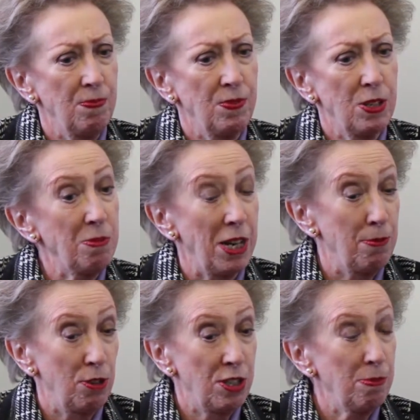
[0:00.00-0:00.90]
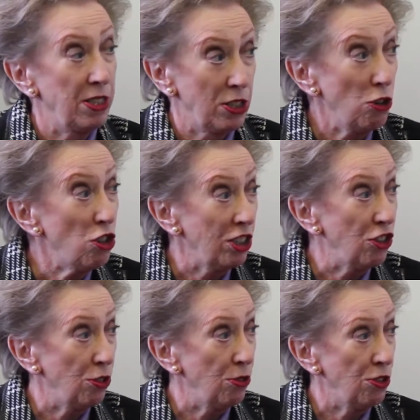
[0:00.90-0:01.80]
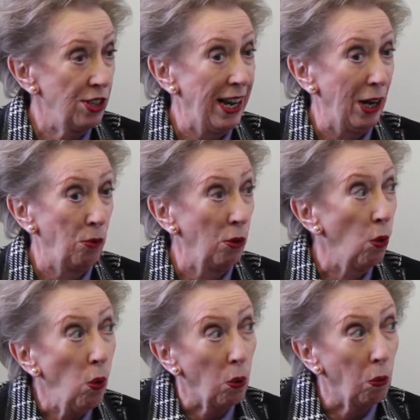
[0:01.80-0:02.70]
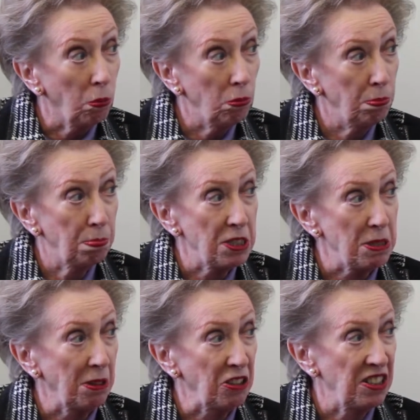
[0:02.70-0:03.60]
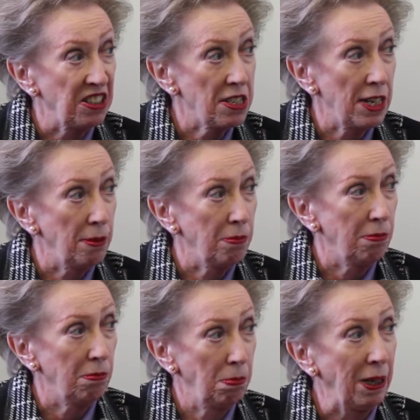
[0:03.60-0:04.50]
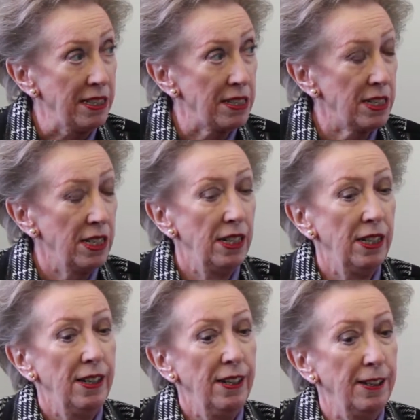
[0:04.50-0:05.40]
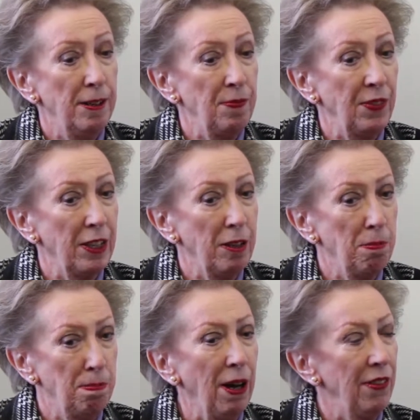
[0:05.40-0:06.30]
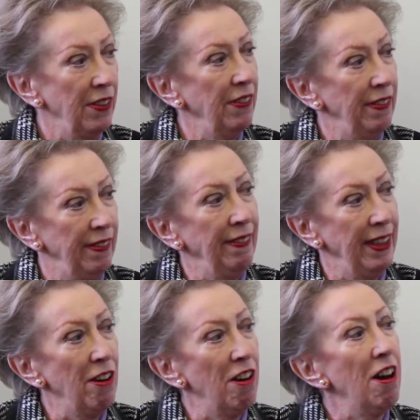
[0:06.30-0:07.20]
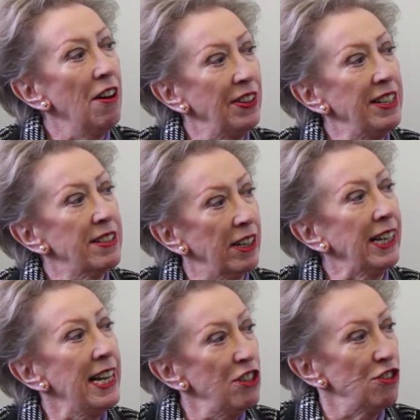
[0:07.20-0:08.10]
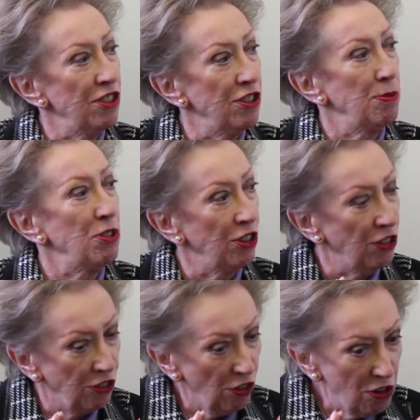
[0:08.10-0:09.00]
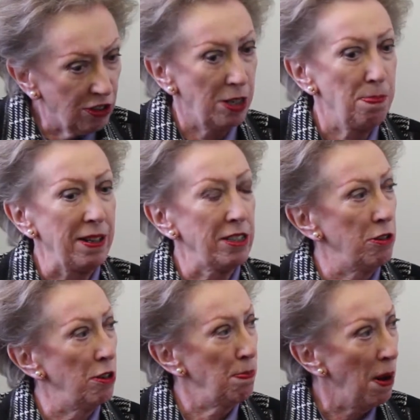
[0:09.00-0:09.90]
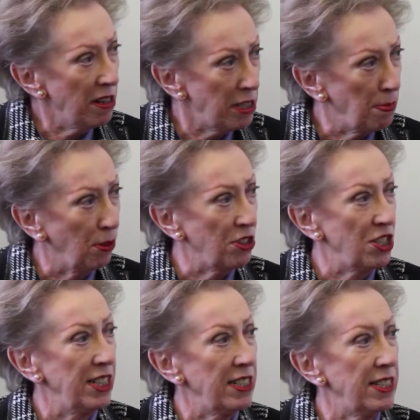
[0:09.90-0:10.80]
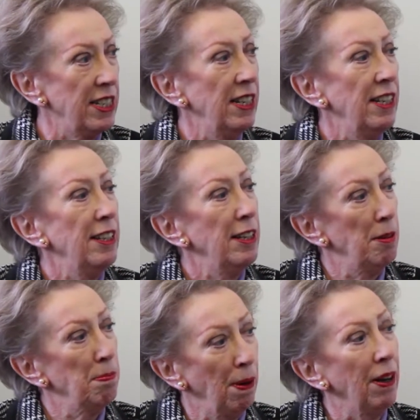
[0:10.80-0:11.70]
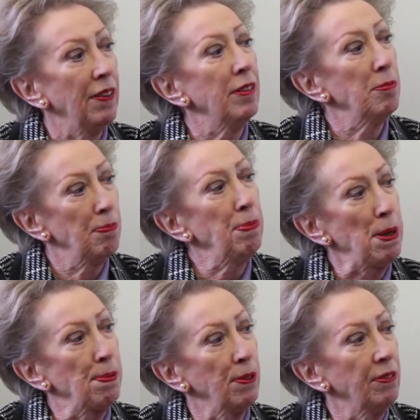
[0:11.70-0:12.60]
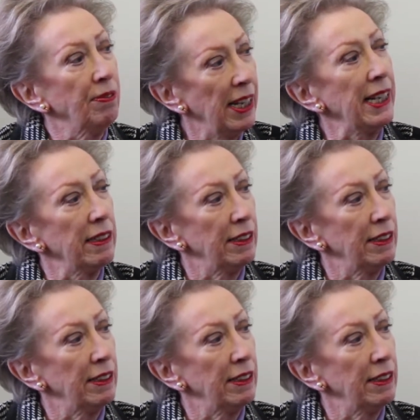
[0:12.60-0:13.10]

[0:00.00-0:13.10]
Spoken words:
Sometimes on some of the social issues now we're all pretty much in the same place. But there are these occasions which are not a matter of party politics, but people take a